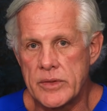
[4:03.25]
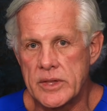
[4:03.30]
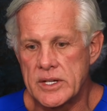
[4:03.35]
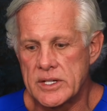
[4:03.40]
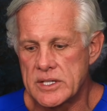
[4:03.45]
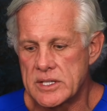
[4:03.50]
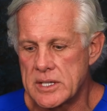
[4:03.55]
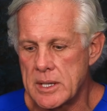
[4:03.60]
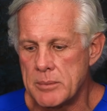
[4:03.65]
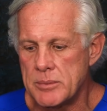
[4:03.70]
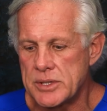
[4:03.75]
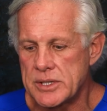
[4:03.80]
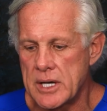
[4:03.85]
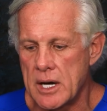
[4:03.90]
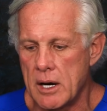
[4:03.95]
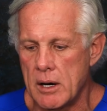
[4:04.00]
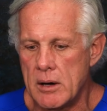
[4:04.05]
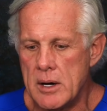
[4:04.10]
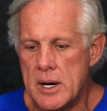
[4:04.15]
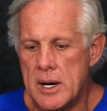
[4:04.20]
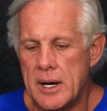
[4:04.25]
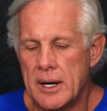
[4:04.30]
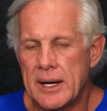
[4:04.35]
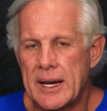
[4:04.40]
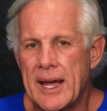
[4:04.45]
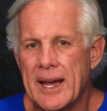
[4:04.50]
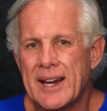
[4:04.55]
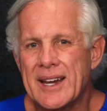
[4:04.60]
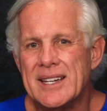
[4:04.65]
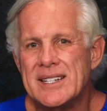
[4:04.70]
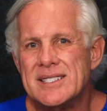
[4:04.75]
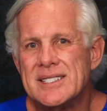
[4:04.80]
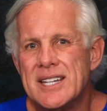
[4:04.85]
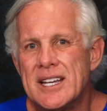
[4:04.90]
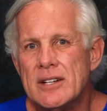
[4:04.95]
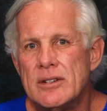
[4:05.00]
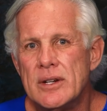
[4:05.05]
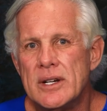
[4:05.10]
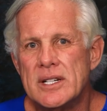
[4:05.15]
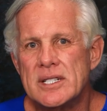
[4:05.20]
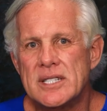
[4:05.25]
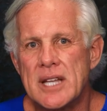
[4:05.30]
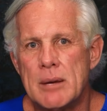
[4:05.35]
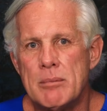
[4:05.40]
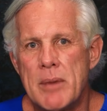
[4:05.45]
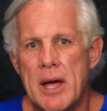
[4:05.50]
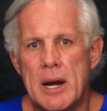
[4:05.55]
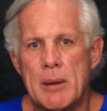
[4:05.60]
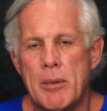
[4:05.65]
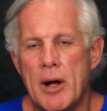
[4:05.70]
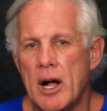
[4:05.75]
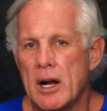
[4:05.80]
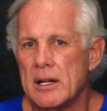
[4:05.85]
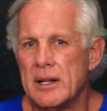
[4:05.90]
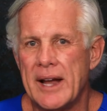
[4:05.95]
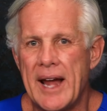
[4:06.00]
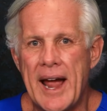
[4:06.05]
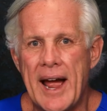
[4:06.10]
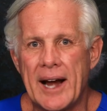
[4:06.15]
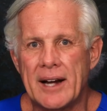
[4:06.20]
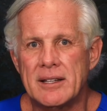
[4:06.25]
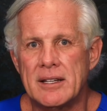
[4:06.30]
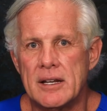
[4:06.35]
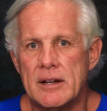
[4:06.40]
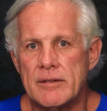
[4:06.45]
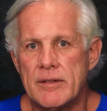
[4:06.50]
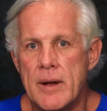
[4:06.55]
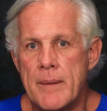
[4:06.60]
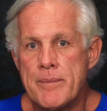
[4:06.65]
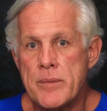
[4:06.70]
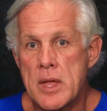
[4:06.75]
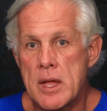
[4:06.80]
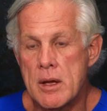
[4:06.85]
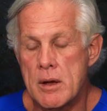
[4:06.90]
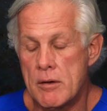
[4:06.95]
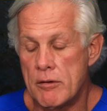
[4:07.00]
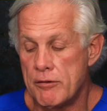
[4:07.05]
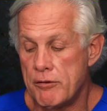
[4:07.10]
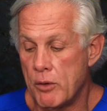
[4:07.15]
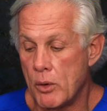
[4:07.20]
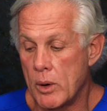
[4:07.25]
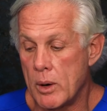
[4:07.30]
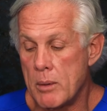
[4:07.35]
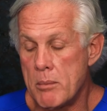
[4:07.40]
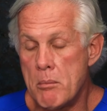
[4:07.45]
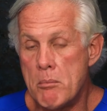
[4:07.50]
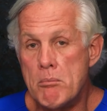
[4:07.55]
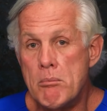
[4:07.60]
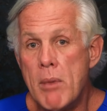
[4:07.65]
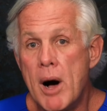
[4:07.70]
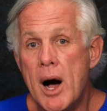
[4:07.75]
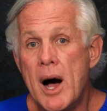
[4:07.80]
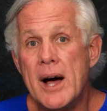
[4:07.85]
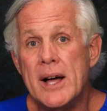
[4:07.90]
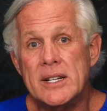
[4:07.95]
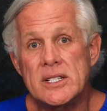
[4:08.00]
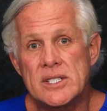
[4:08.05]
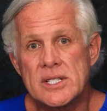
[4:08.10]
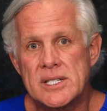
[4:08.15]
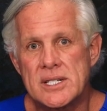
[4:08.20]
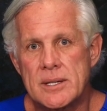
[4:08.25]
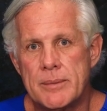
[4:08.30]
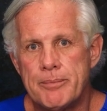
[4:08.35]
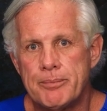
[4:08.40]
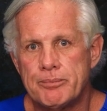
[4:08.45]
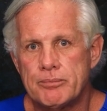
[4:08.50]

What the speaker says: the stem cell can continue to stay metabolically active for months,